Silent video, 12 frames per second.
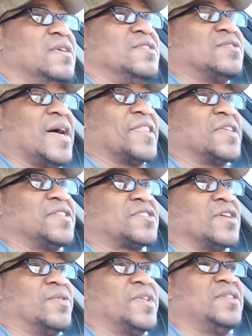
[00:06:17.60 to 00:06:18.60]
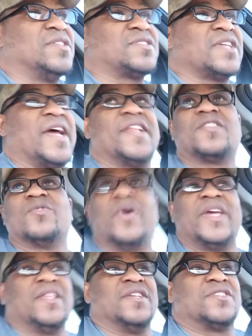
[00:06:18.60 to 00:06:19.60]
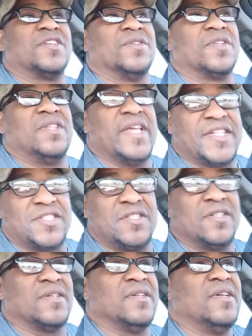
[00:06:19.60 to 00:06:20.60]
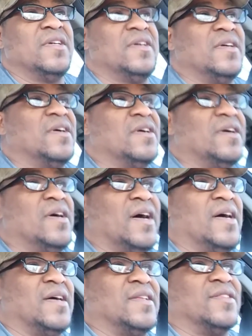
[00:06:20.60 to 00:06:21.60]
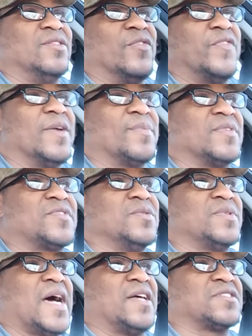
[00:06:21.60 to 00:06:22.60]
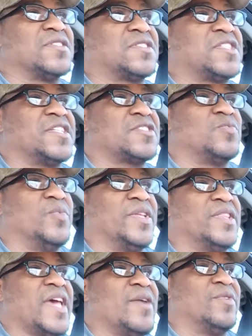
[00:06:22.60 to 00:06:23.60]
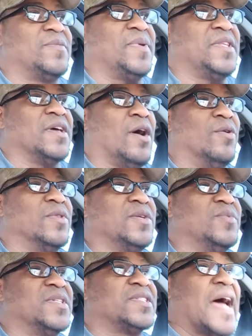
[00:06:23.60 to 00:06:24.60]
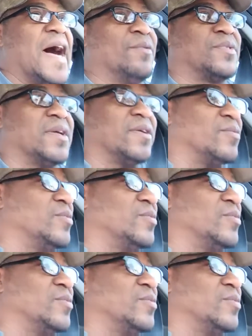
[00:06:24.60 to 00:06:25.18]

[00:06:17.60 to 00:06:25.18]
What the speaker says: So I think Sony decided to wait until the next year, November of 2006, when they would be the only ones out there